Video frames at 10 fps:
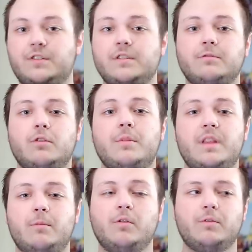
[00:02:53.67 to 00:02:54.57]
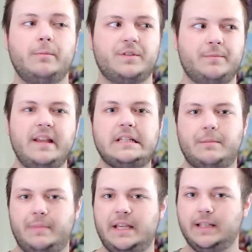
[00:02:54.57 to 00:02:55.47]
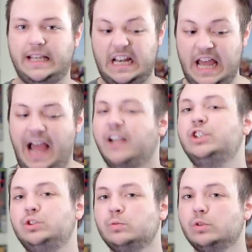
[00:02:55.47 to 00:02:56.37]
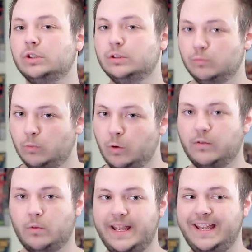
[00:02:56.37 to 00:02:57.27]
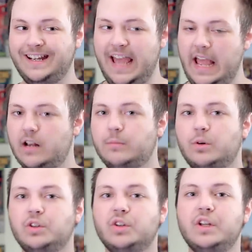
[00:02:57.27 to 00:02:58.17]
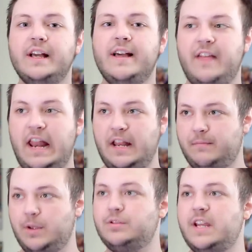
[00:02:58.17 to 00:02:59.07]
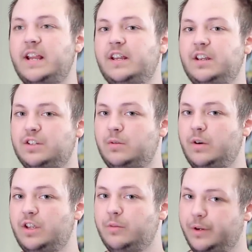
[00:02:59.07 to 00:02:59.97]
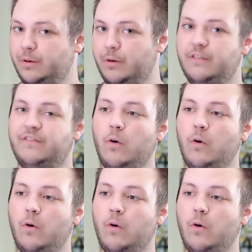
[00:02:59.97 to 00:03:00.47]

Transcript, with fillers: There's also rumor that Wolverine was meant to be like an actual Wolverine animal that had mutated into a humanoid